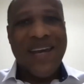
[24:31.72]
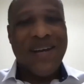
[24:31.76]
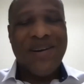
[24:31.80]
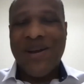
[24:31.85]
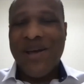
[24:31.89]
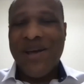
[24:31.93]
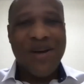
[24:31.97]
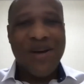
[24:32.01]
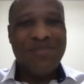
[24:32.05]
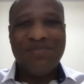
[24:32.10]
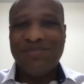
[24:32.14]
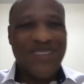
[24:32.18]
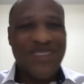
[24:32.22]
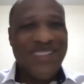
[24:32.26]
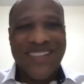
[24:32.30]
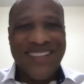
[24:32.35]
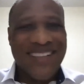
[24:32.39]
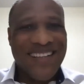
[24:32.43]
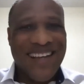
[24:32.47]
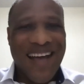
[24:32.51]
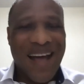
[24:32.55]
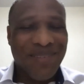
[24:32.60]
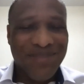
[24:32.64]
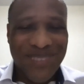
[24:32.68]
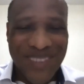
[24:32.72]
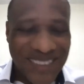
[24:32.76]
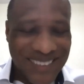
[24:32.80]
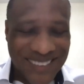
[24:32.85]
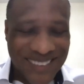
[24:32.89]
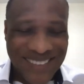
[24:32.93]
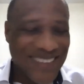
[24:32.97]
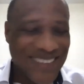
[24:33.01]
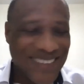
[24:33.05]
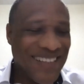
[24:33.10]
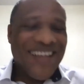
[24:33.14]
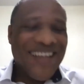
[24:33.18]
don't know. I'm
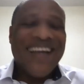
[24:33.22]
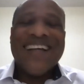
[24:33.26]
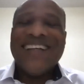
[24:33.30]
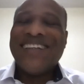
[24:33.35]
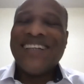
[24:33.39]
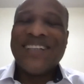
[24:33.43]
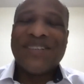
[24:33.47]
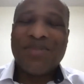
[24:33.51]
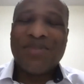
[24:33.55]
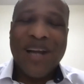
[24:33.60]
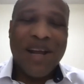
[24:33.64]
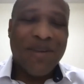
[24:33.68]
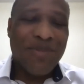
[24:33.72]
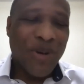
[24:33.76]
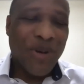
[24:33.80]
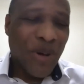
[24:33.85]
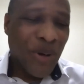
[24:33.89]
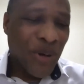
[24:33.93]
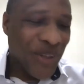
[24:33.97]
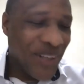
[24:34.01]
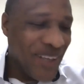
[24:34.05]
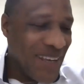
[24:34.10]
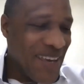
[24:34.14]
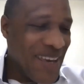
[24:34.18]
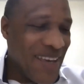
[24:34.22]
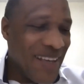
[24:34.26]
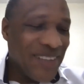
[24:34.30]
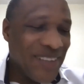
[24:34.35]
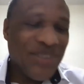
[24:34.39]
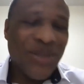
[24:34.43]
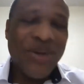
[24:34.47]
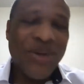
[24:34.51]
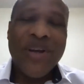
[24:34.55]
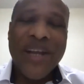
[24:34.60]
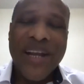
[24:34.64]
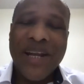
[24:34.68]
just what I've heard.
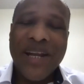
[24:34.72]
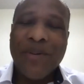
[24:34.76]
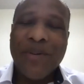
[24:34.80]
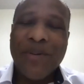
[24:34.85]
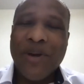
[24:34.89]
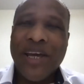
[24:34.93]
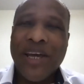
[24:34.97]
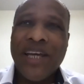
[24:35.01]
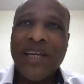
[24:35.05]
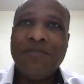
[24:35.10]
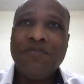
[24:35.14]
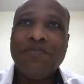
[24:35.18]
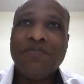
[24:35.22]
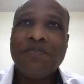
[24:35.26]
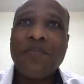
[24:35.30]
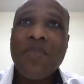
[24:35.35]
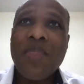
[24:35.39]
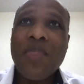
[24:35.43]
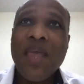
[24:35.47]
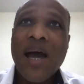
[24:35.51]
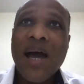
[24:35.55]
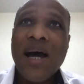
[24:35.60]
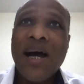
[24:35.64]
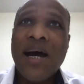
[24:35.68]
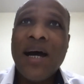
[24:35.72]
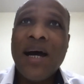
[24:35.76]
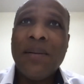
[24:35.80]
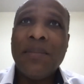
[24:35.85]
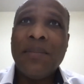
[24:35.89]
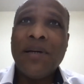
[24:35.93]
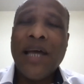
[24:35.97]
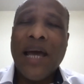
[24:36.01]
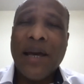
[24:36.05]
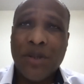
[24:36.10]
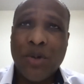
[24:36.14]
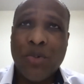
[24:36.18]
So at any rate,
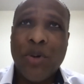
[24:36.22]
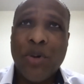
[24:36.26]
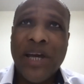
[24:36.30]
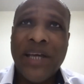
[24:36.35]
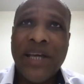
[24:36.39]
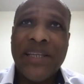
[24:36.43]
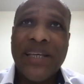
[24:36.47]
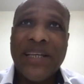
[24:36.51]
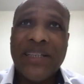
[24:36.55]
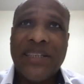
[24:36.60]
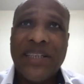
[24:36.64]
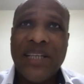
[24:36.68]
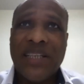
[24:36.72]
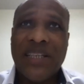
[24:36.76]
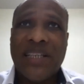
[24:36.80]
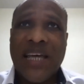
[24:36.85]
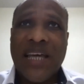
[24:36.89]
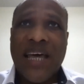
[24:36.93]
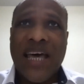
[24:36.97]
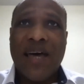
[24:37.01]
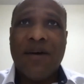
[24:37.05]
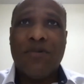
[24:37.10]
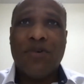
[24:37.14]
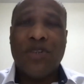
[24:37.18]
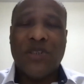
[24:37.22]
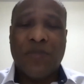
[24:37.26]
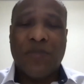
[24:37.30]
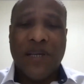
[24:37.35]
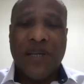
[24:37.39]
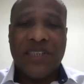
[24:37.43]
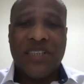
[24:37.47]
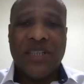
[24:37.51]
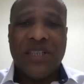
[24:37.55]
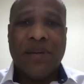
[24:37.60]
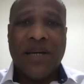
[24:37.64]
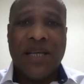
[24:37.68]
the way they did that was
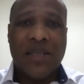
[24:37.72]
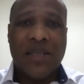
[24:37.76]
basically by